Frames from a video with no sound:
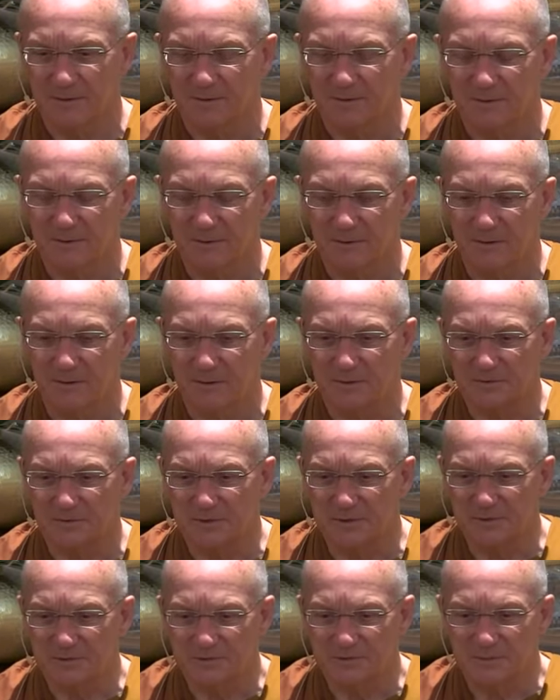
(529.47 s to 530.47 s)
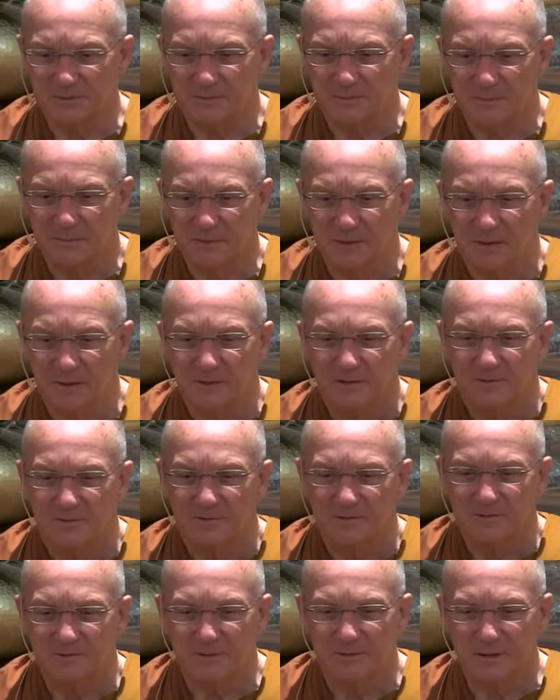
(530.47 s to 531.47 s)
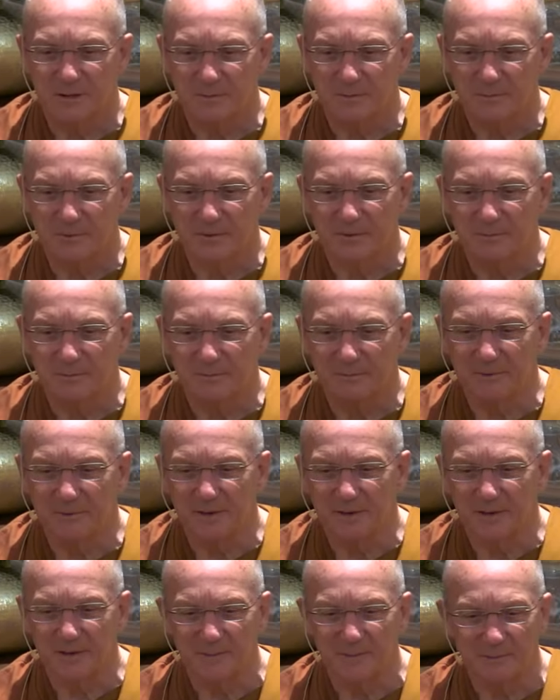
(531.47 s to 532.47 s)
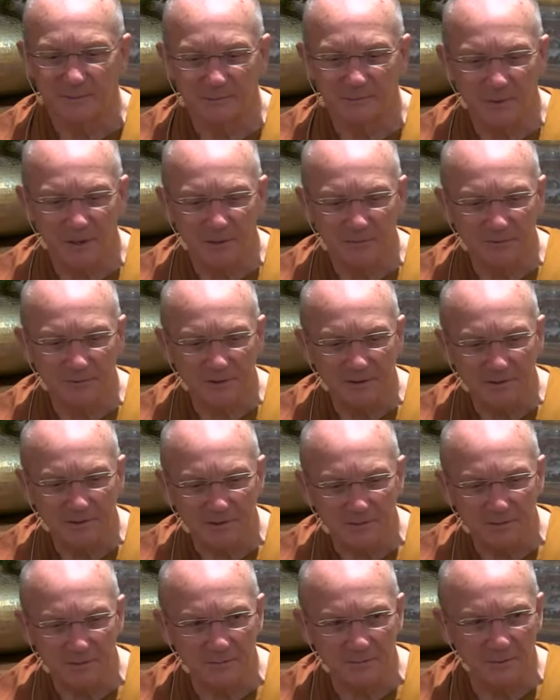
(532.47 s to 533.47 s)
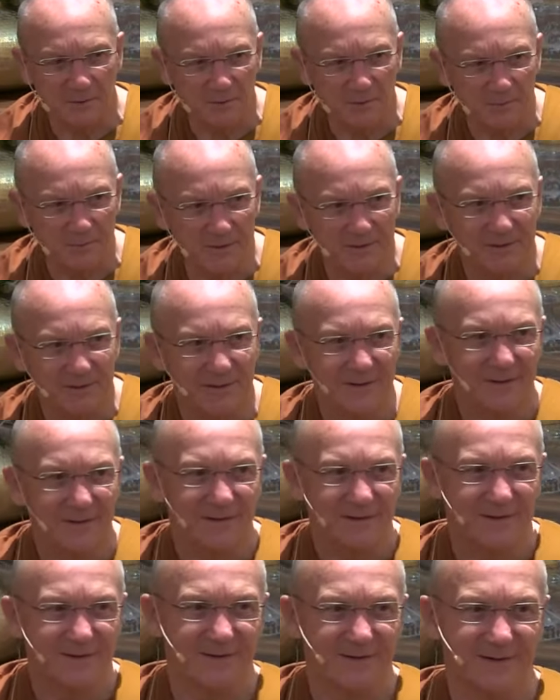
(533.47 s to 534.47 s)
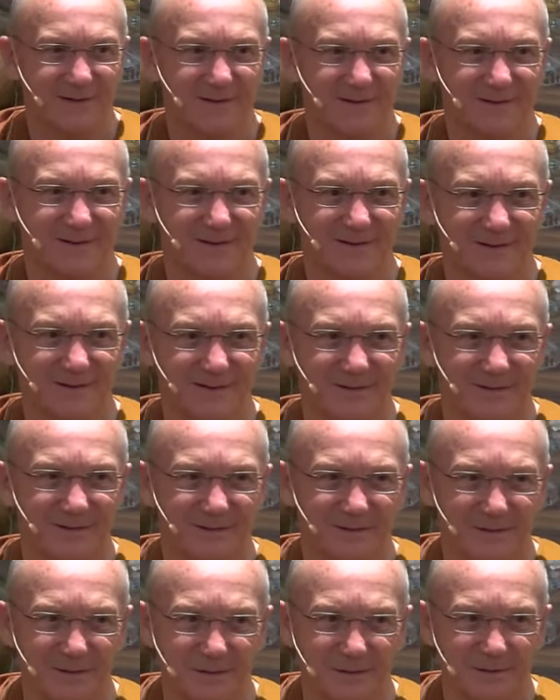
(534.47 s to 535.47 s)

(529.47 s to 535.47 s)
not just slump and melt into the moment. That